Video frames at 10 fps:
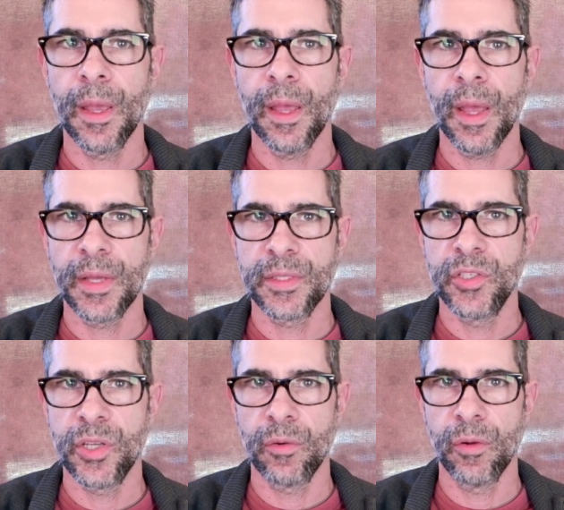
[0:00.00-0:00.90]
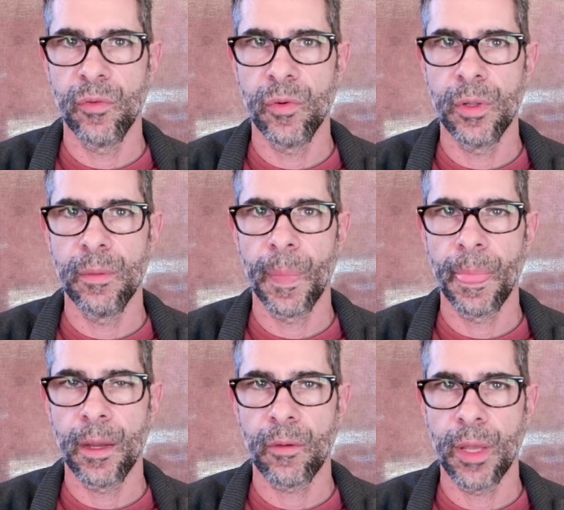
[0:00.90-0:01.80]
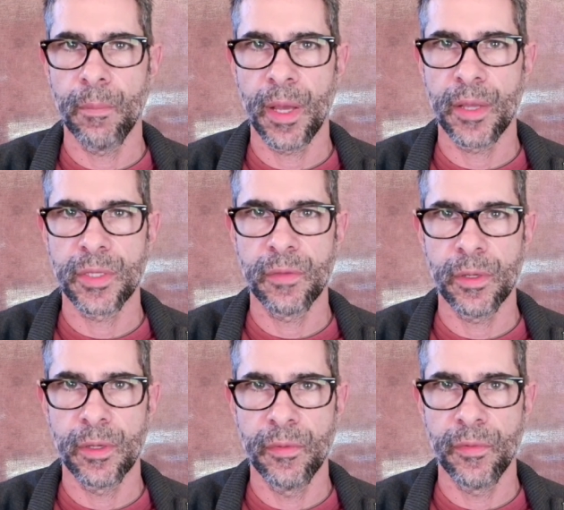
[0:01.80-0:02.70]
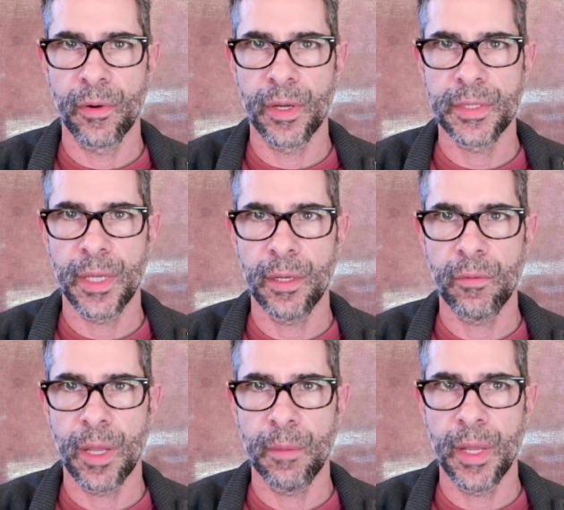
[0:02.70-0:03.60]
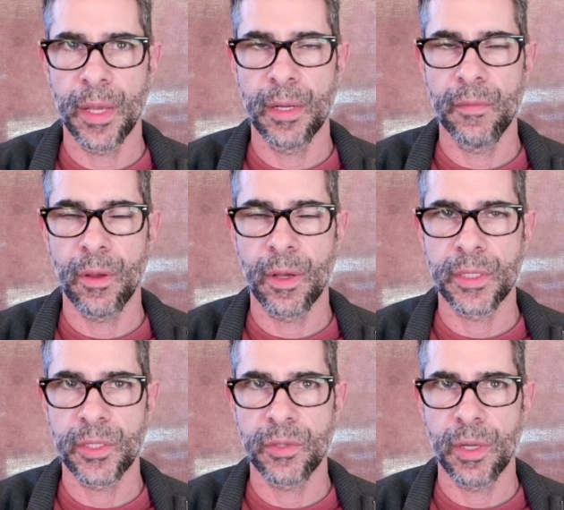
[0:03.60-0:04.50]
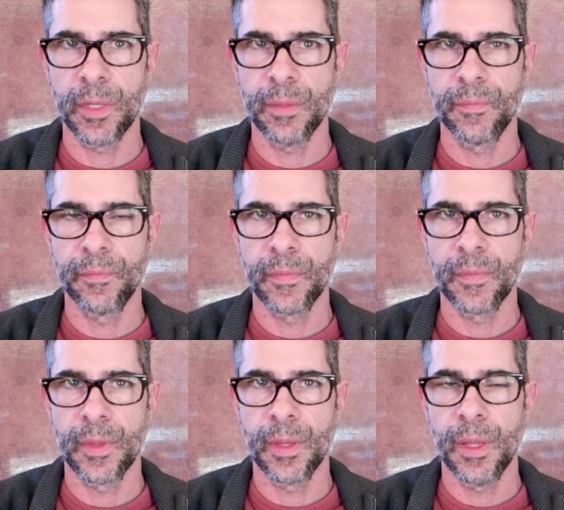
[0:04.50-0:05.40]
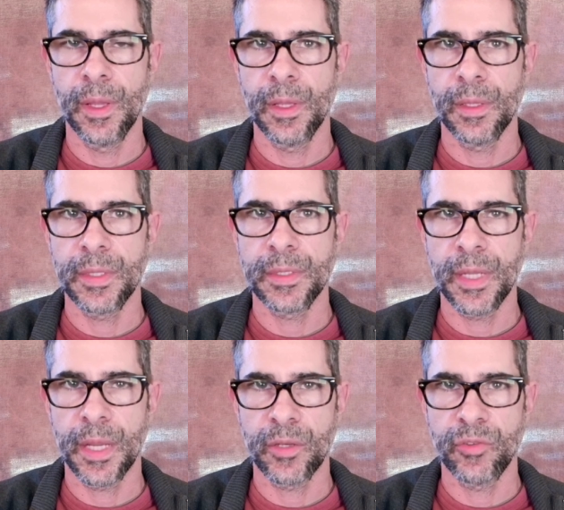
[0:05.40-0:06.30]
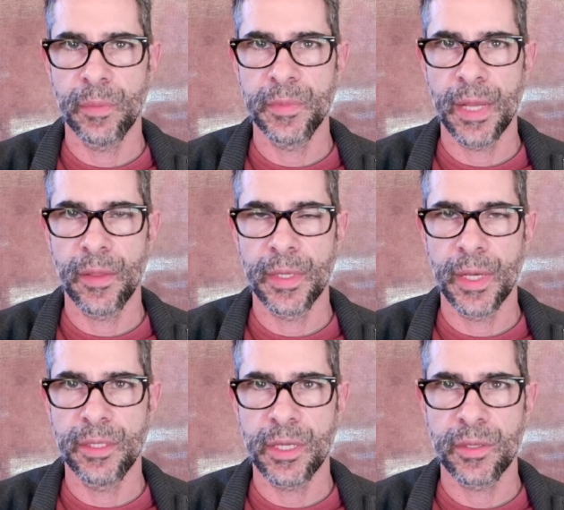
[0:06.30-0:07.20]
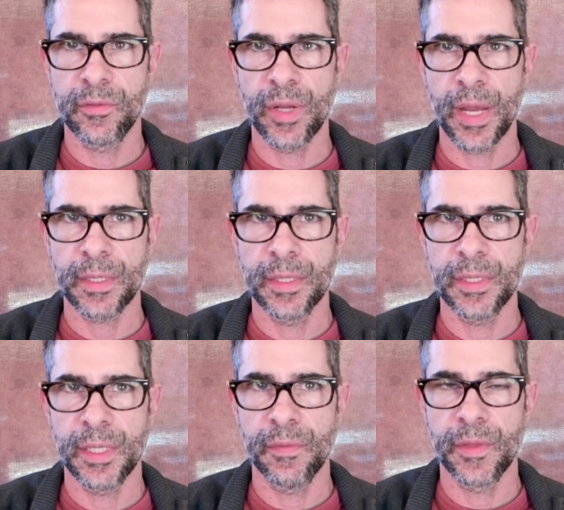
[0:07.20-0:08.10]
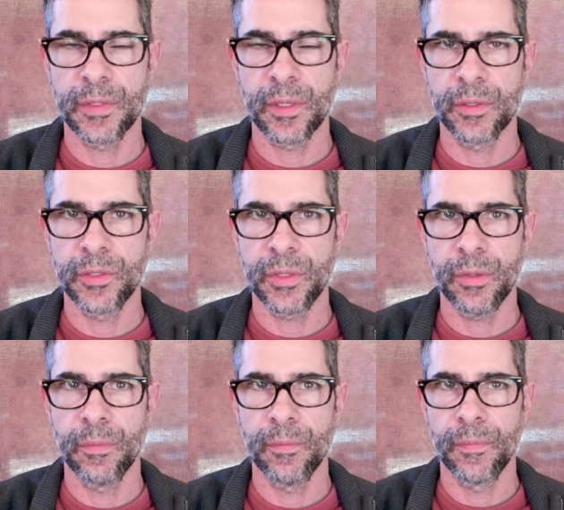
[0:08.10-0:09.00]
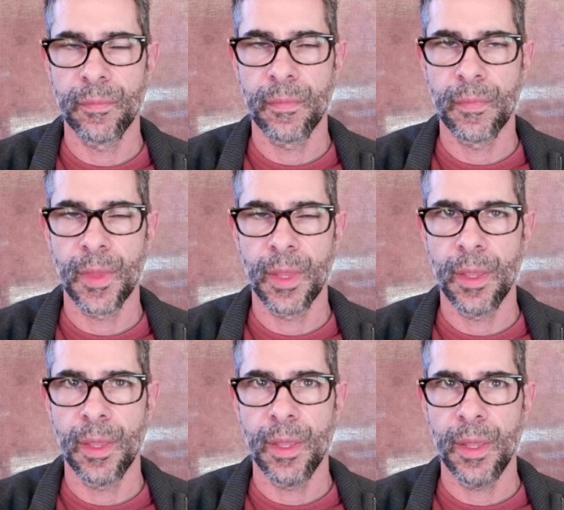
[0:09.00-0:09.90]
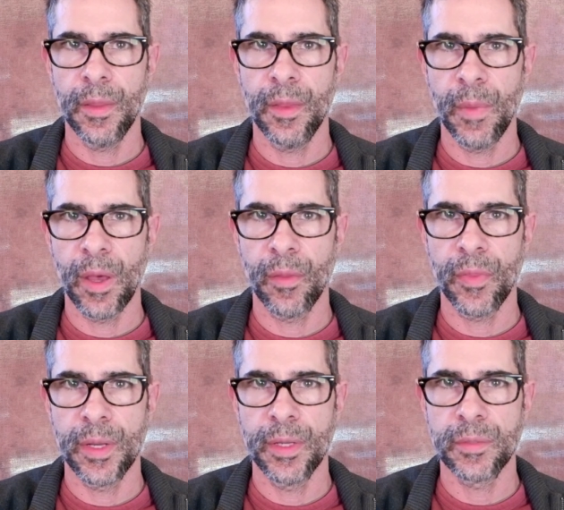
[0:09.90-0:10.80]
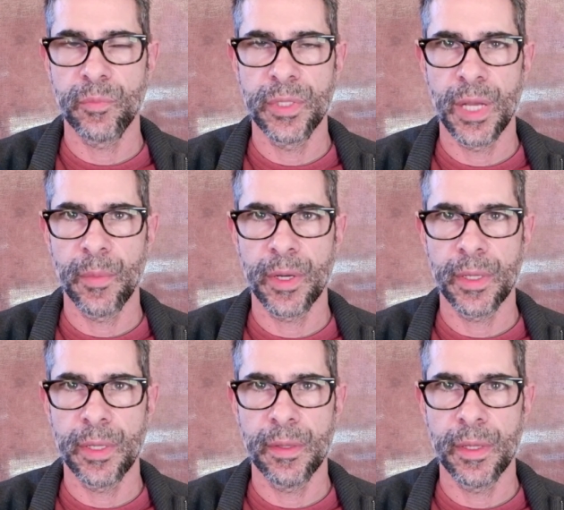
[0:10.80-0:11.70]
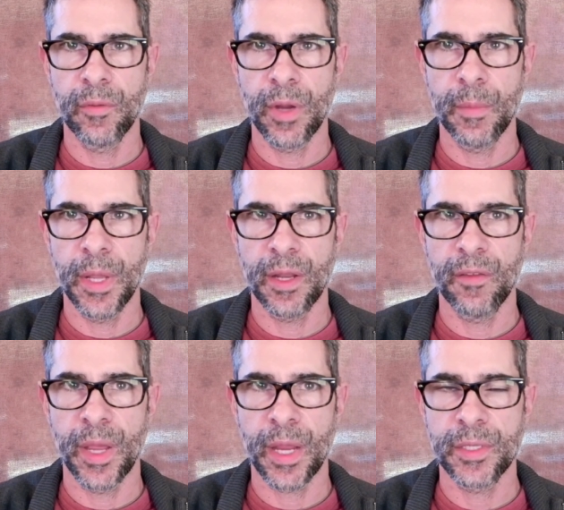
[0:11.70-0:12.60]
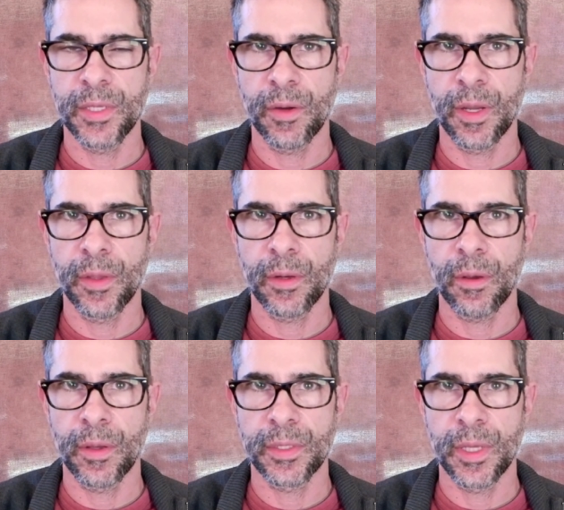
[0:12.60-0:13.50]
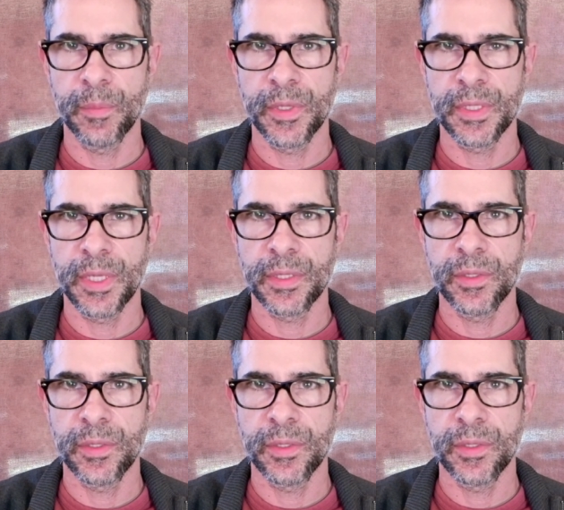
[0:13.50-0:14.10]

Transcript: As a general rule, gram-positive are good for us and gram-negative cause us trouble. Let's take a trip down the digestive tract and see if this holds true. In the mouth, it is predominantly the gram-negative bacteria that cause gum disease and